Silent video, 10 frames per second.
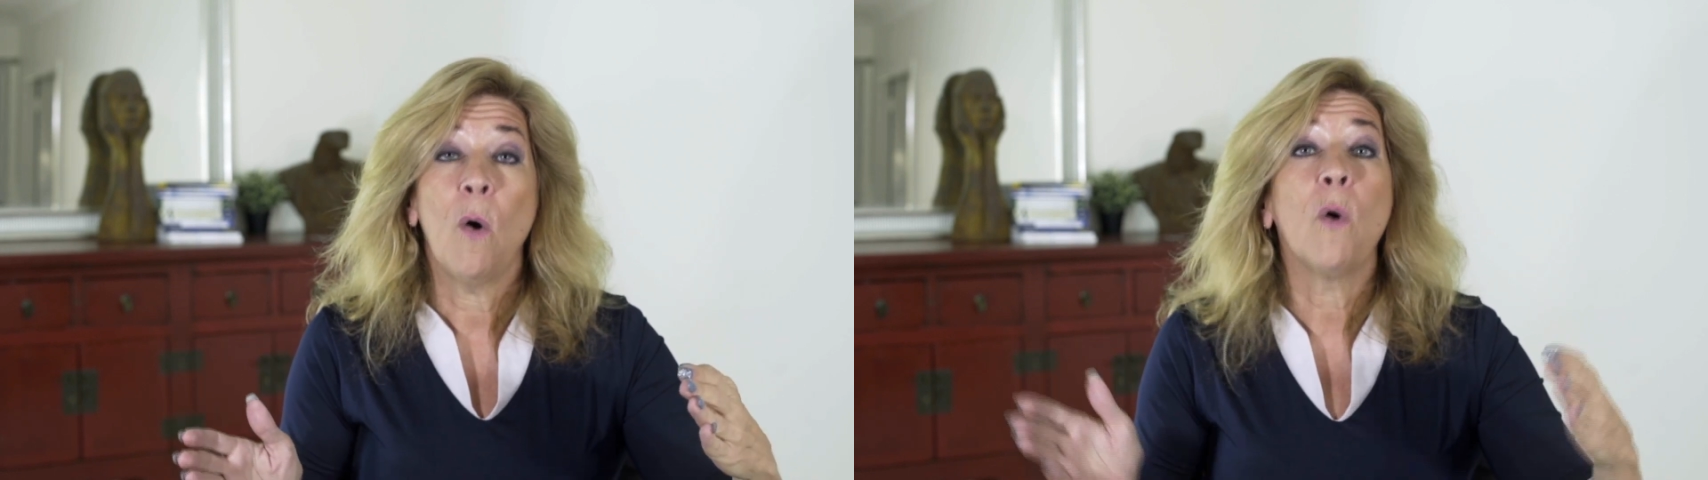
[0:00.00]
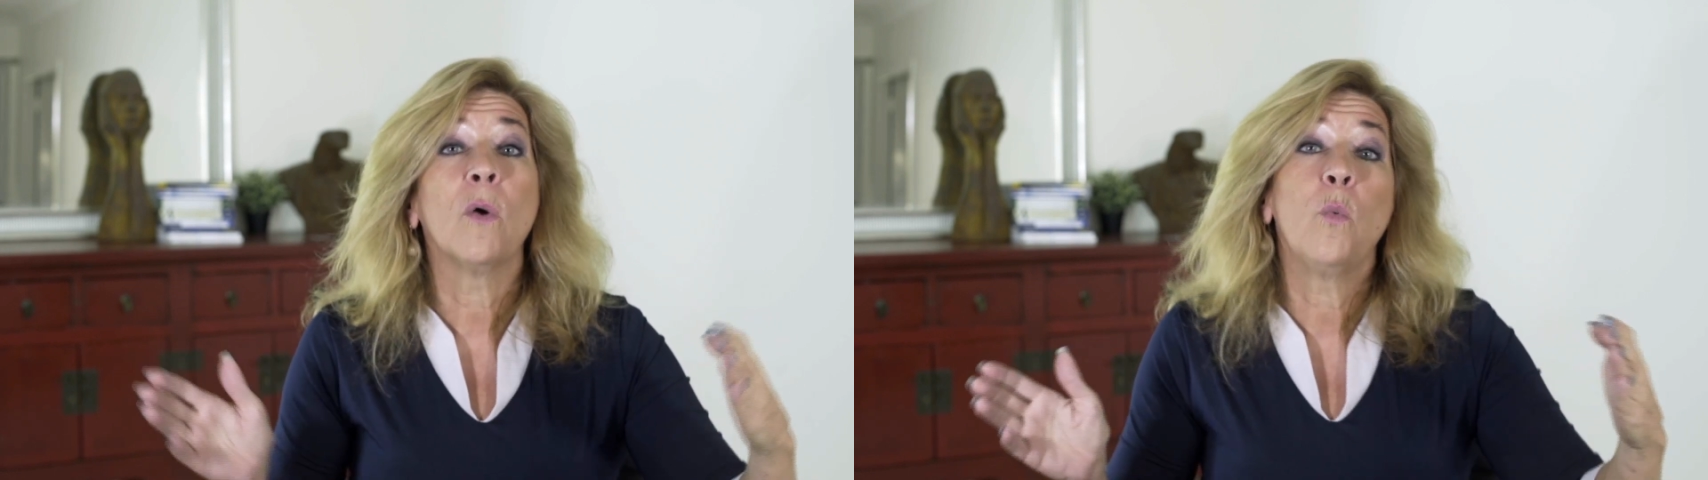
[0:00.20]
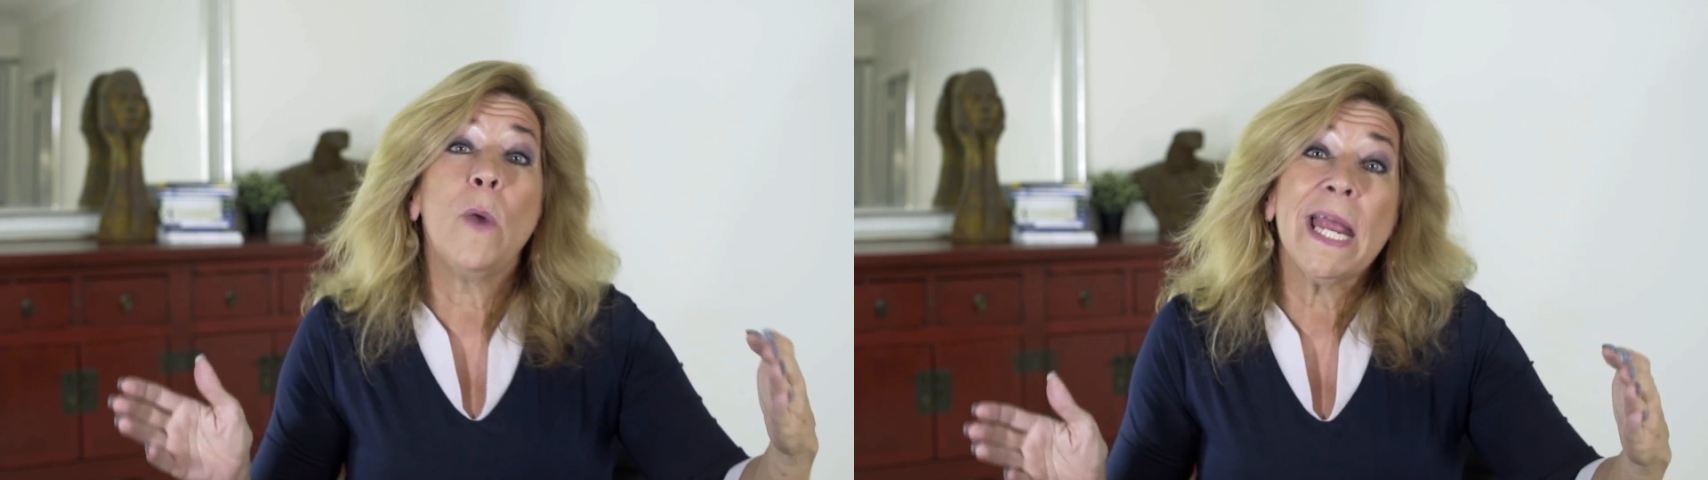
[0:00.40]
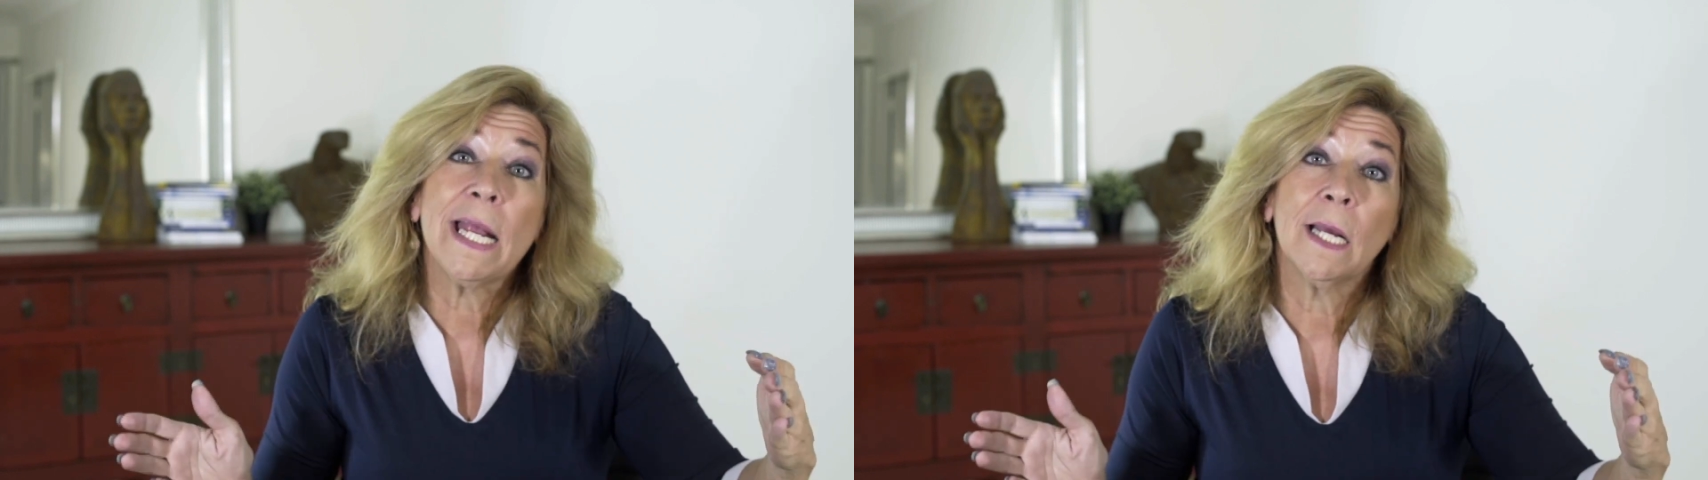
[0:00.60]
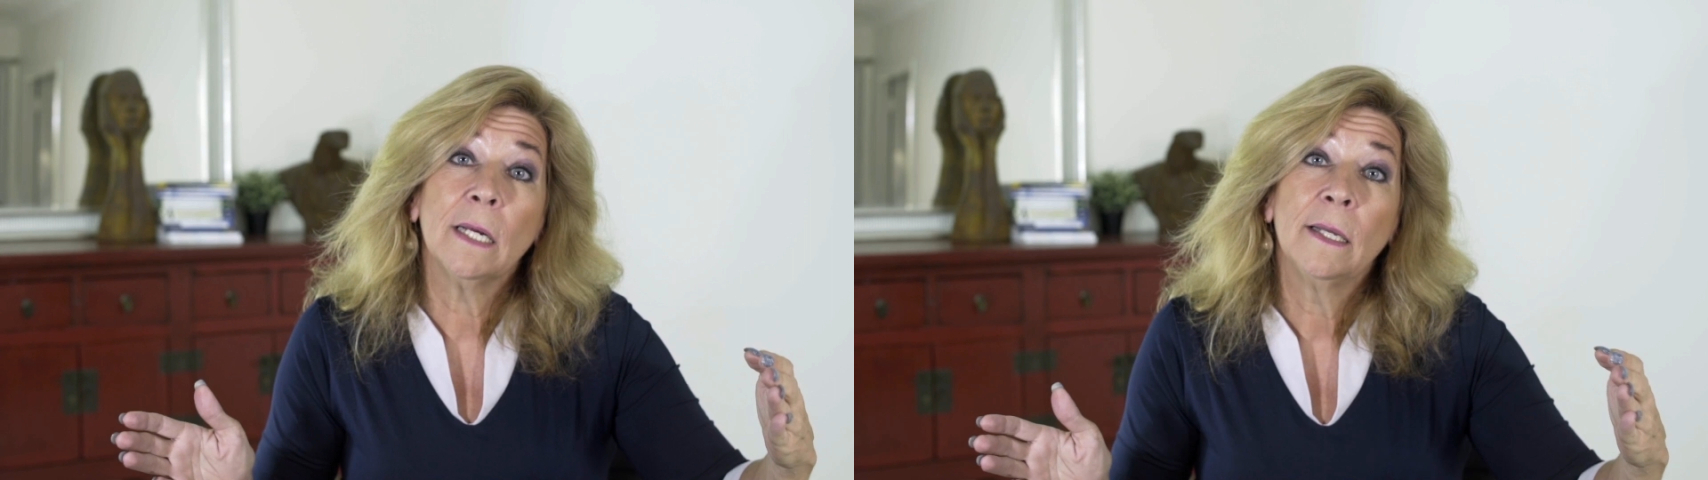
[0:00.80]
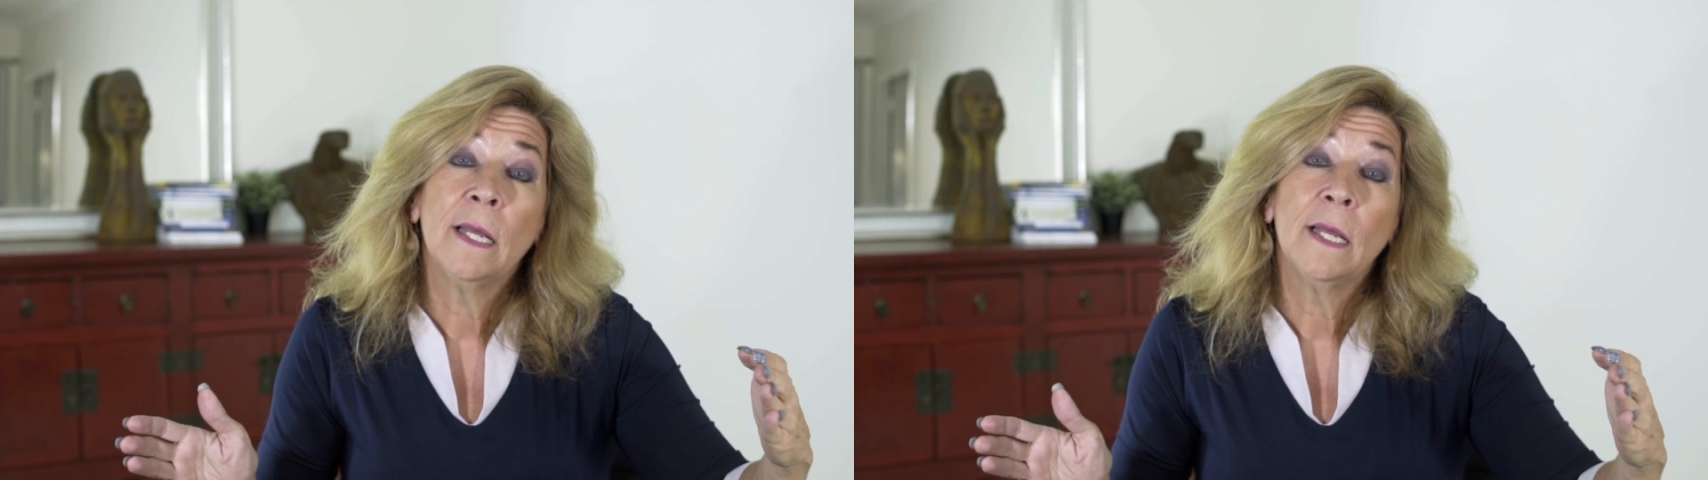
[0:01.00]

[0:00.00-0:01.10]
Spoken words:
or a week?